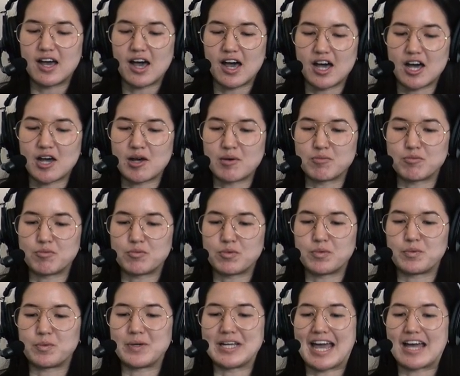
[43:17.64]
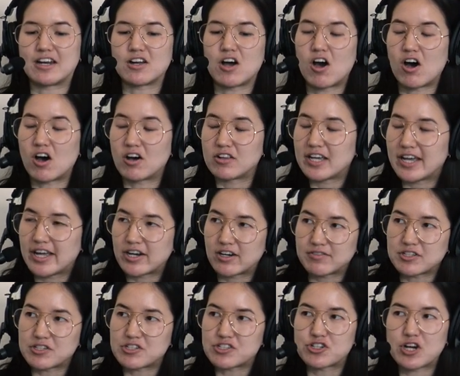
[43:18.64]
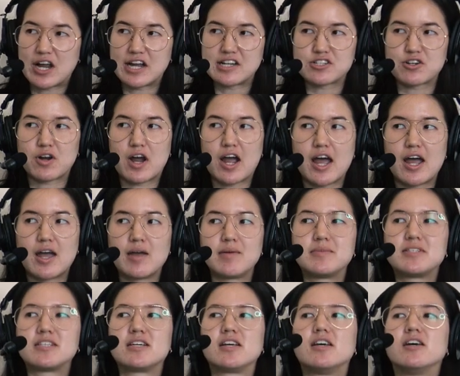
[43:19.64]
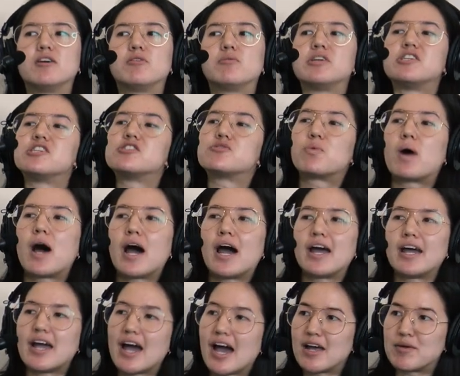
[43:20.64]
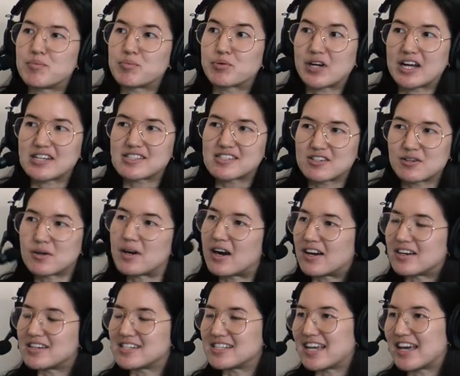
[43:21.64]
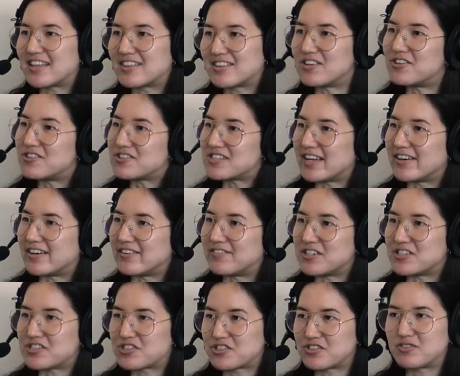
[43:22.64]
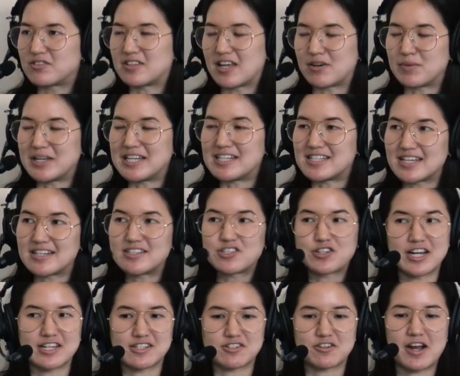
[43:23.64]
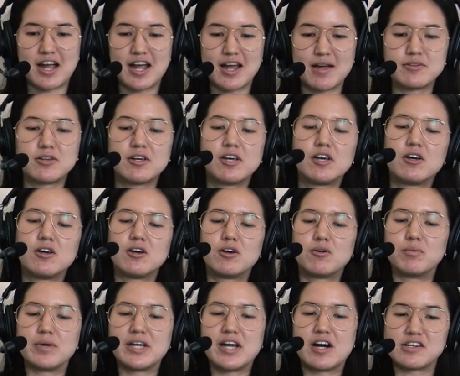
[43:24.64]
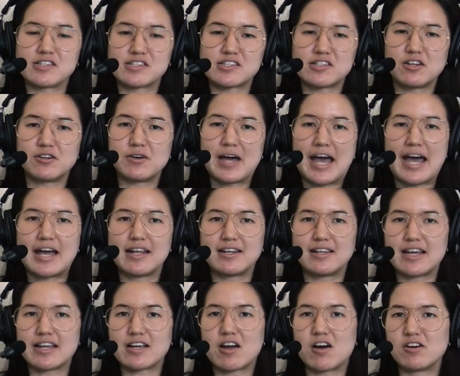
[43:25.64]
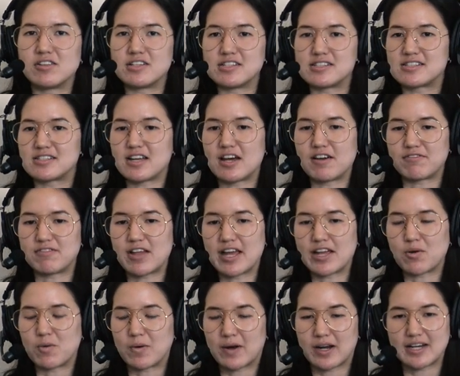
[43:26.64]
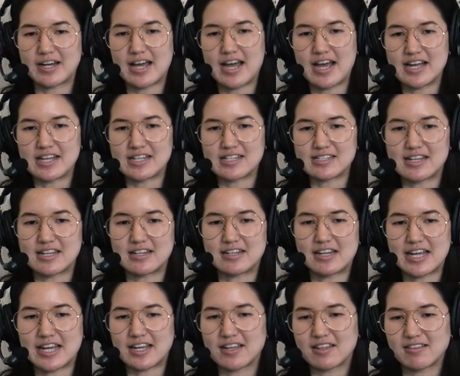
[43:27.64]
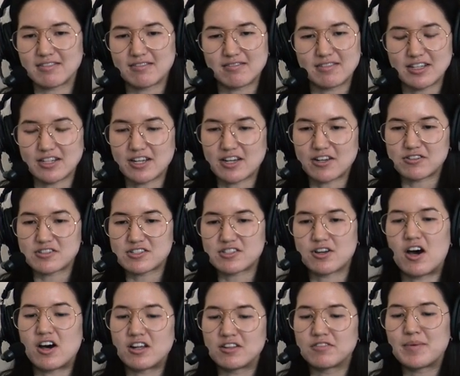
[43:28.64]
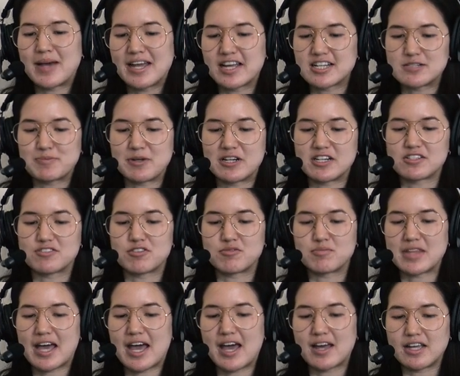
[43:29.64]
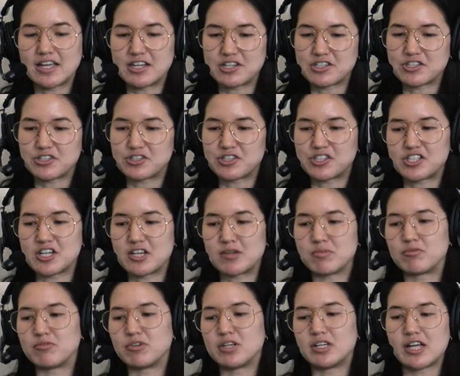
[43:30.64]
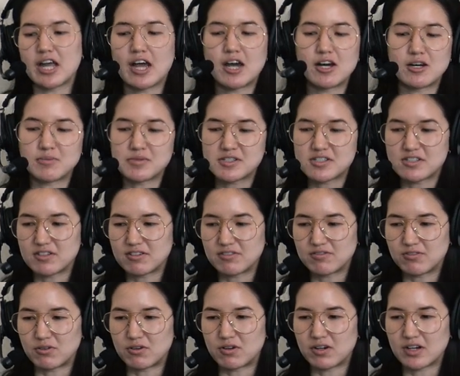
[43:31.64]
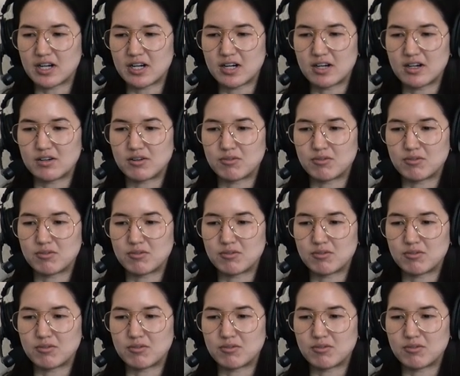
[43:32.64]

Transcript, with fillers: um, we had all the interviews transcribed, which is why I pressed so hard to get those interviews that we did transcribed. We also had like all this stuff like organized and like, you know, so all of my experience from that internship really helped for